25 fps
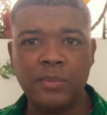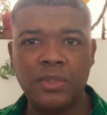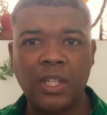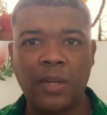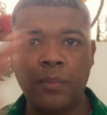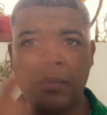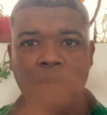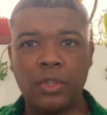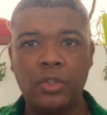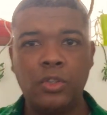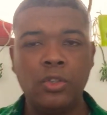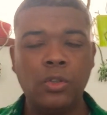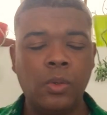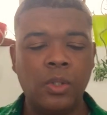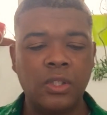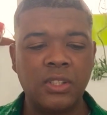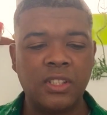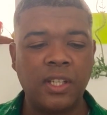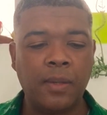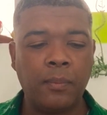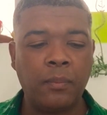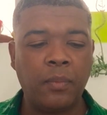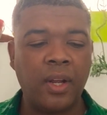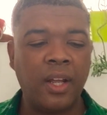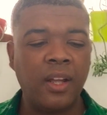somewhere towards
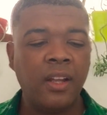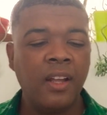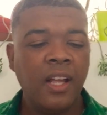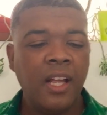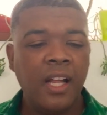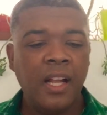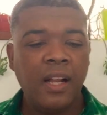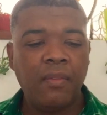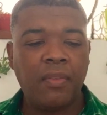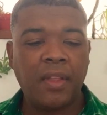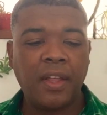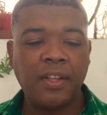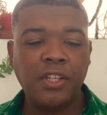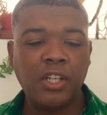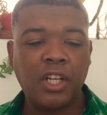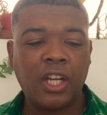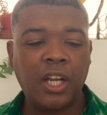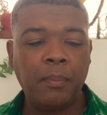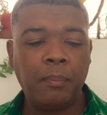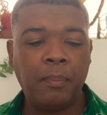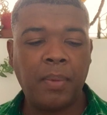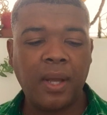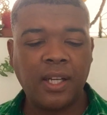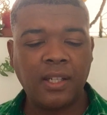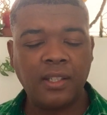somewhere, then you
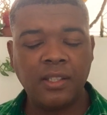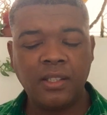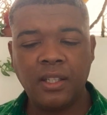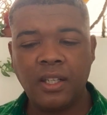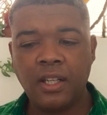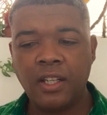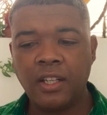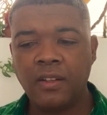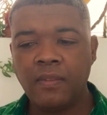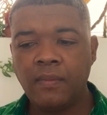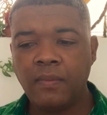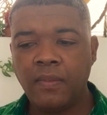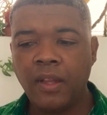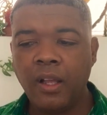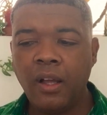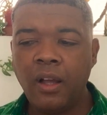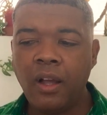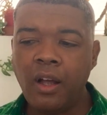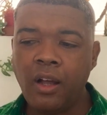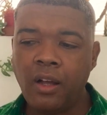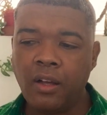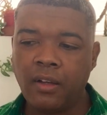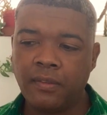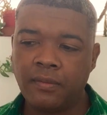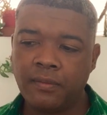get back and you're like,
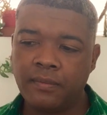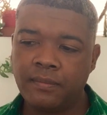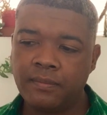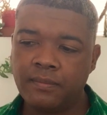huh,